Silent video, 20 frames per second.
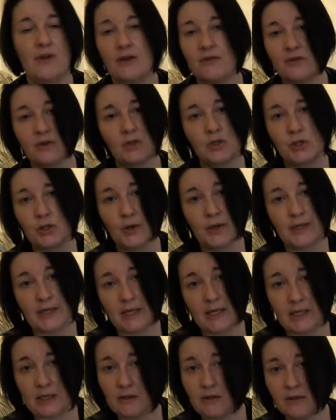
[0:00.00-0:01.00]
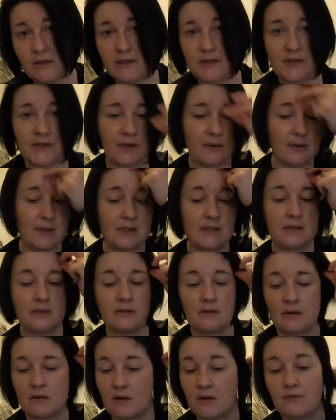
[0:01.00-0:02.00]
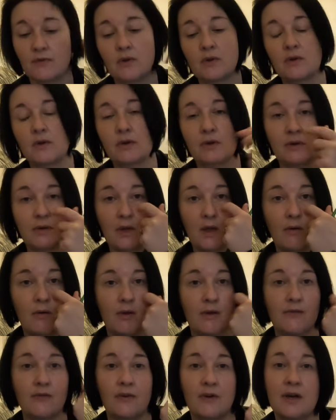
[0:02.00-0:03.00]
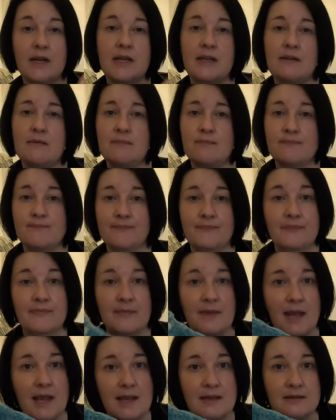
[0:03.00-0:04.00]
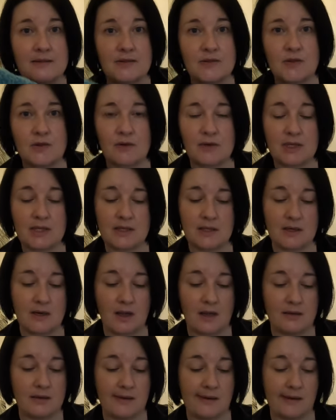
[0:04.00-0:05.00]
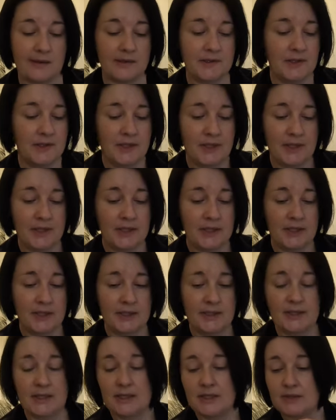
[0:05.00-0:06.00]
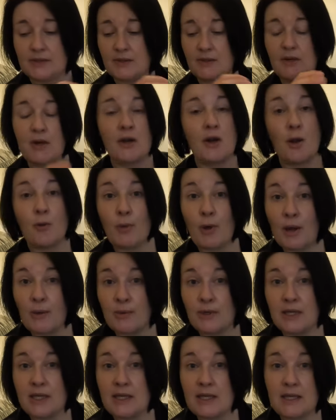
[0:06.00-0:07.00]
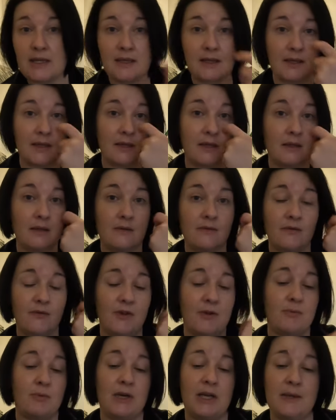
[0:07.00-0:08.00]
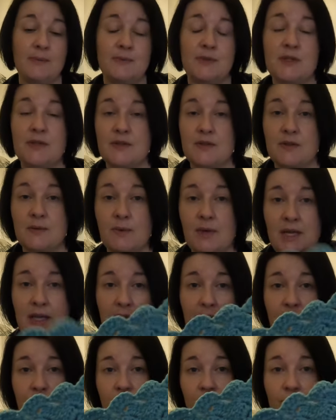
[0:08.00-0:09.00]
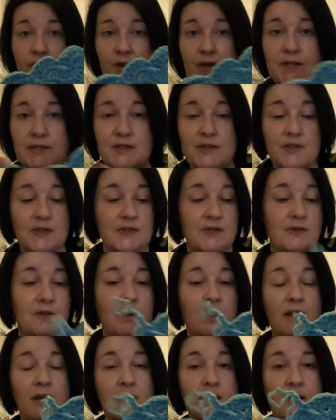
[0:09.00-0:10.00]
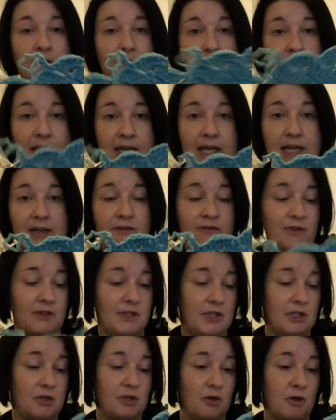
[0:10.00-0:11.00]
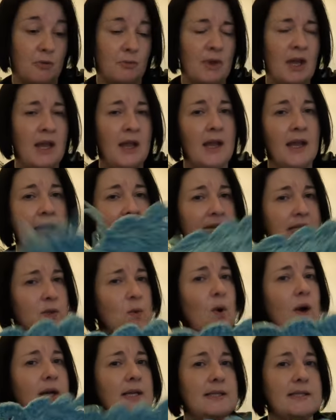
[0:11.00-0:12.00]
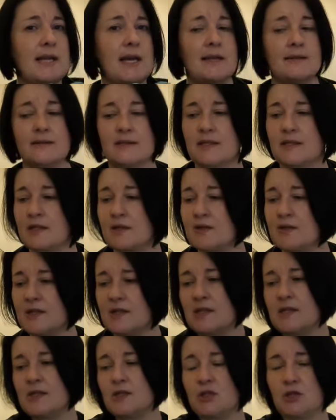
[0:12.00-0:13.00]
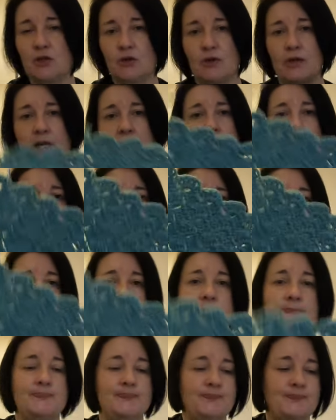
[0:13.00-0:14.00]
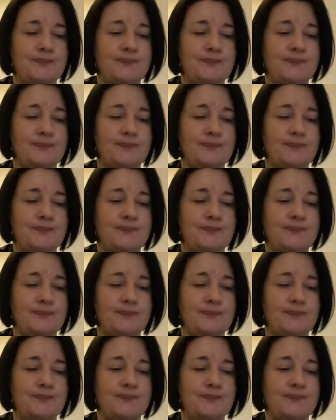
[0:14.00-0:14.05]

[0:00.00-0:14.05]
I've not joined any colours, so I've not got to go over any ends or anything like that. So I don't know, but I'm going to film clips as the weekend progresses and I get it finished up. It's quite dense because this is chunky yarn.